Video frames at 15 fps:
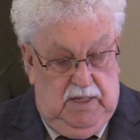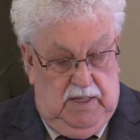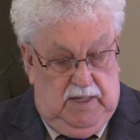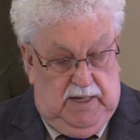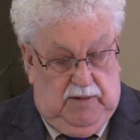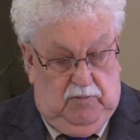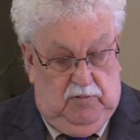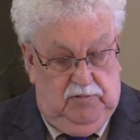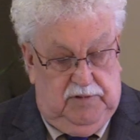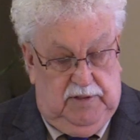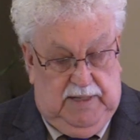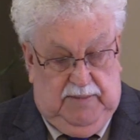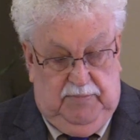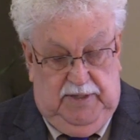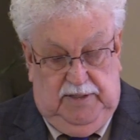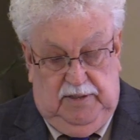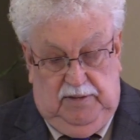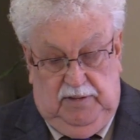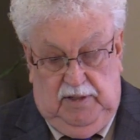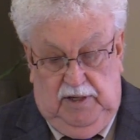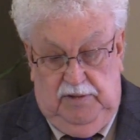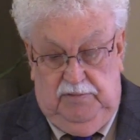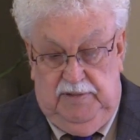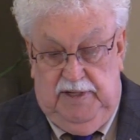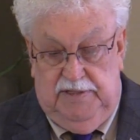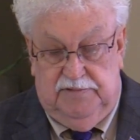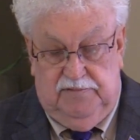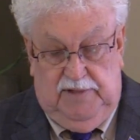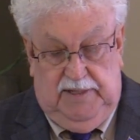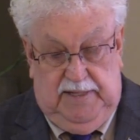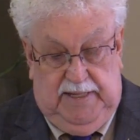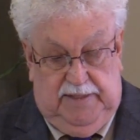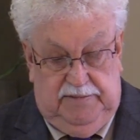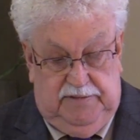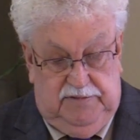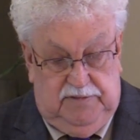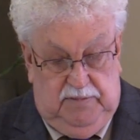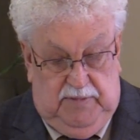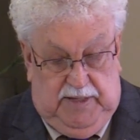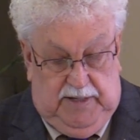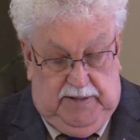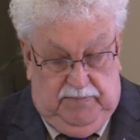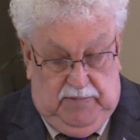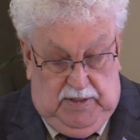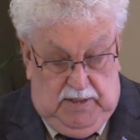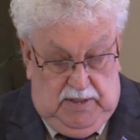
And I want to, I'll be concluding this right now in just a minute.